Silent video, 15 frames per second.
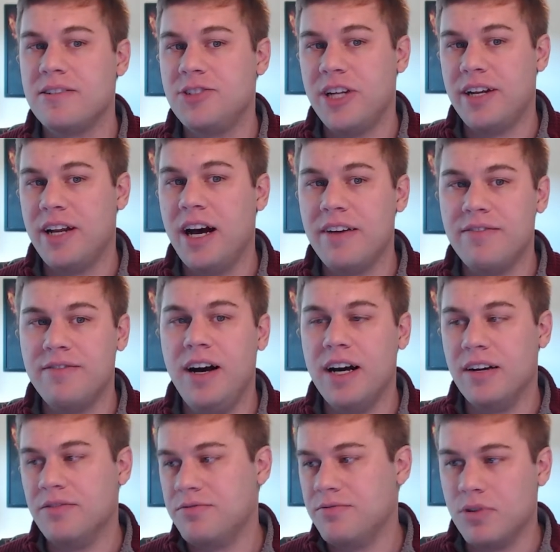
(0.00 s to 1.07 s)
gen
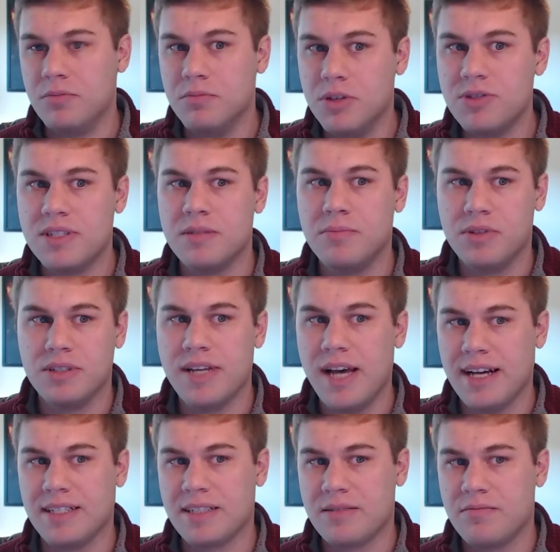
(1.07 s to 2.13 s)
i5 for most simple
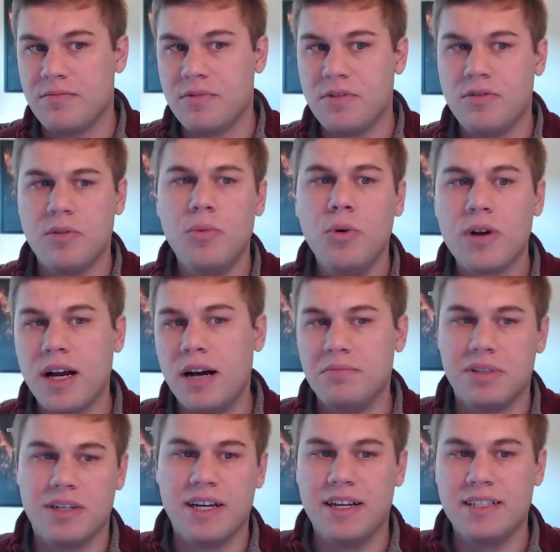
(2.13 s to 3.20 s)
tasks. For more
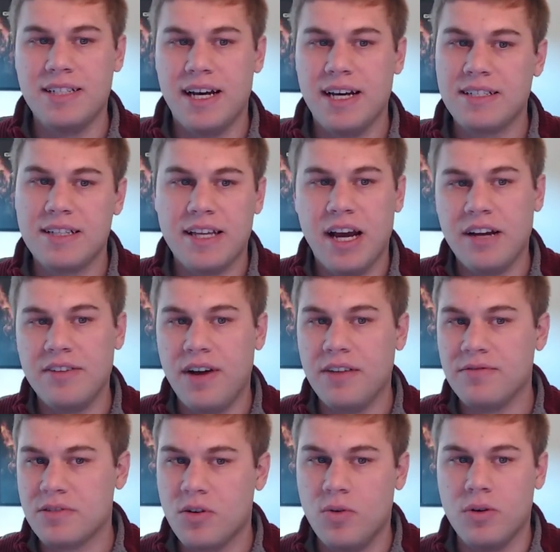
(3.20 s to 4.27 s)
complicated tasks, the
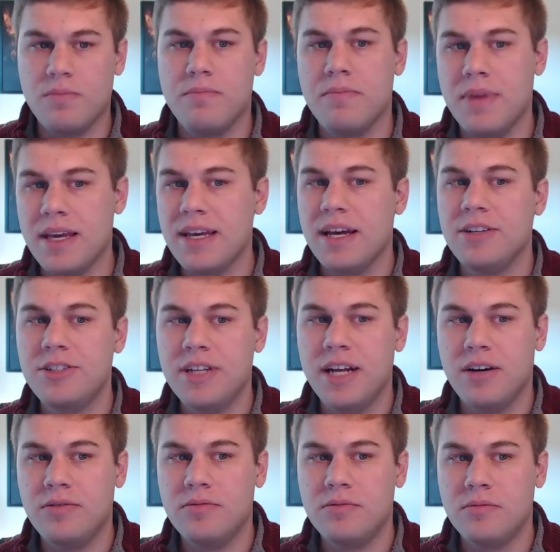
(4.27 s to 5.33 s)
i5's core may edge it
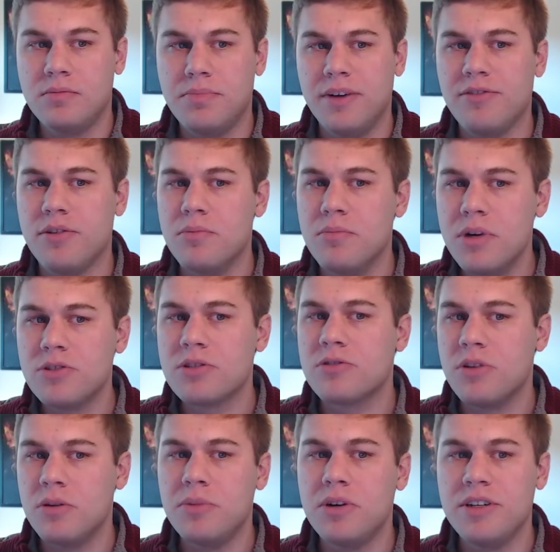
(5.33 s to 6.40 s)
out, but for most
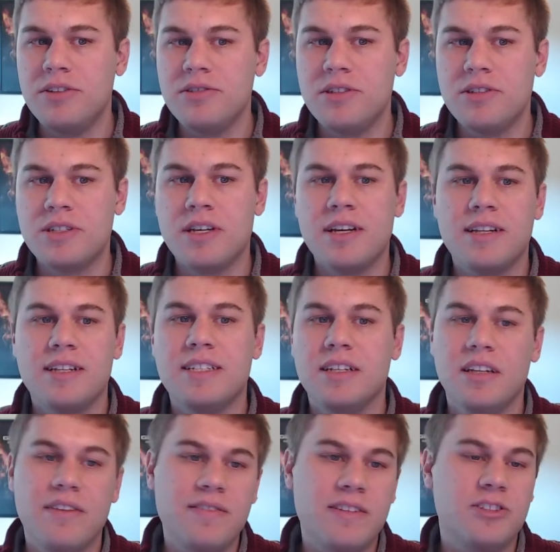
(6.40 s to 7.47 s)
Chromebook users, this
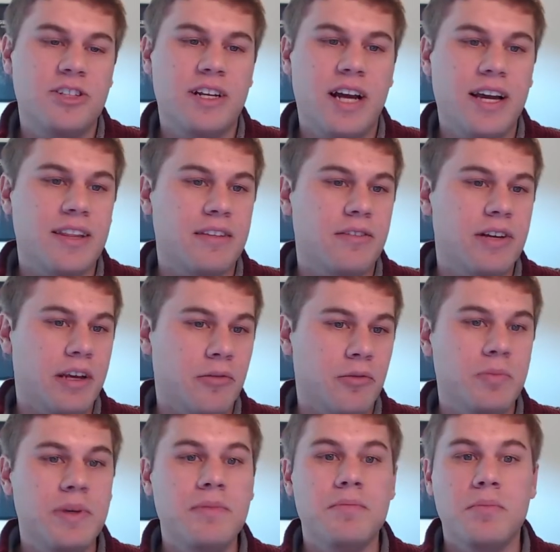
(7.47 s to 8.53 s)
11th gen i3
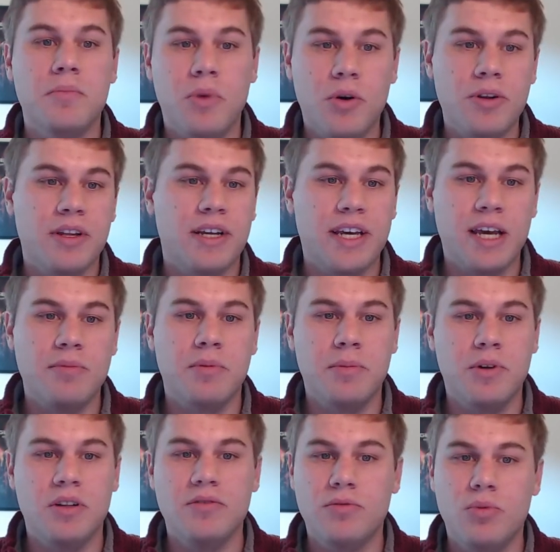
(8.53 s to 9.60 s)
will be more than
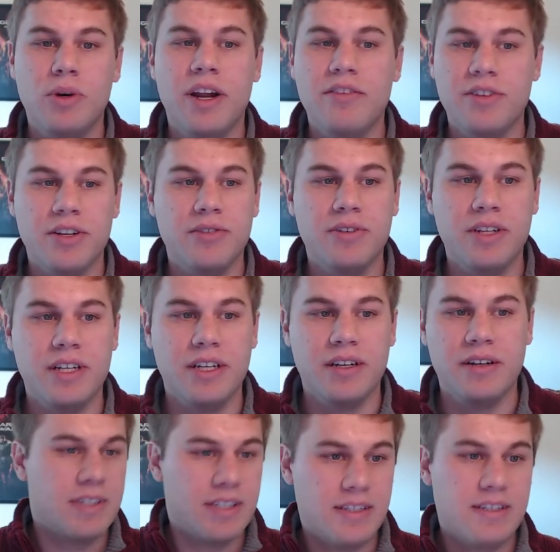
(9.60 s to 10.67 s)
capable of whatever you
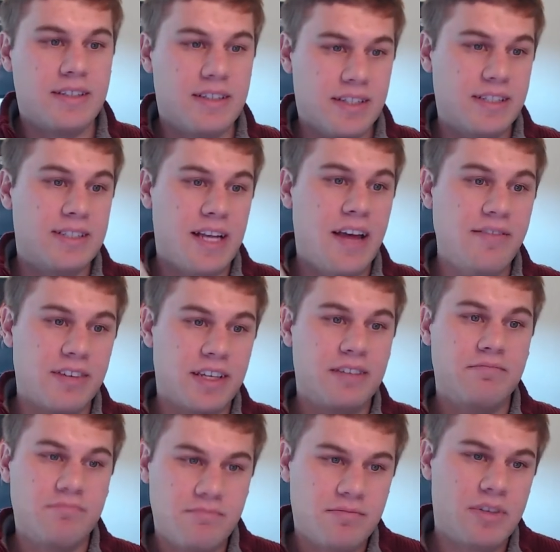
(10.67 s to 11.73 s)
need. It's heavy,
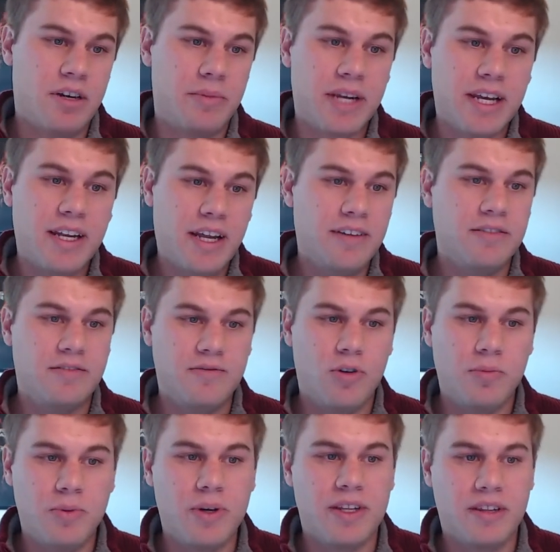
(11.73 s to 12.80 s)
coming in at
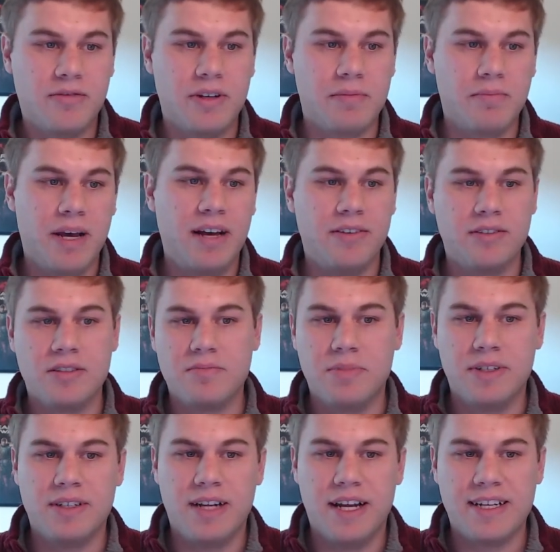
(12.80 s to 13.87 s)
4.3 pounds,
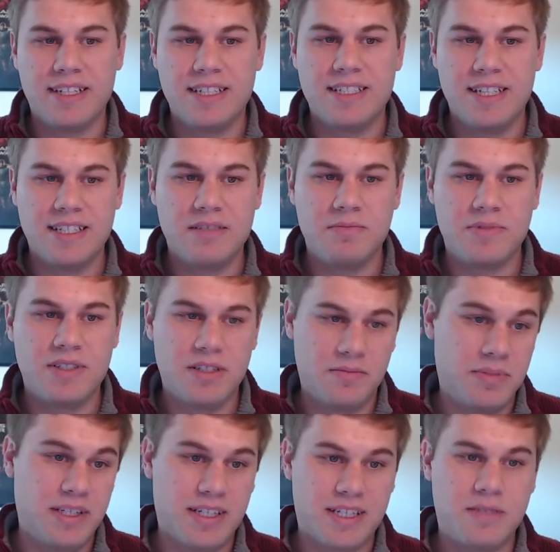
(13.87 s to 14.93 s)
but I guess that's to
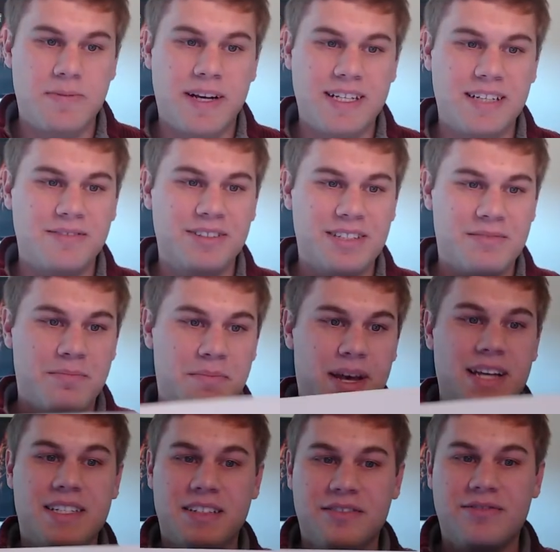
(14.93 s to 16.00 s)
be expected with this
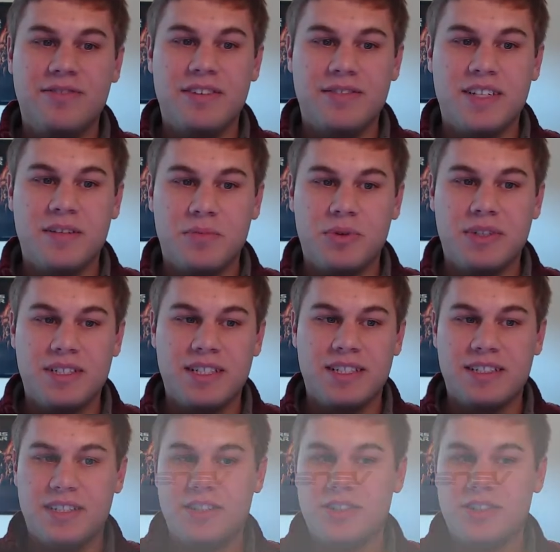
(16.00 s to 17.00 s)
massive 15.6-inch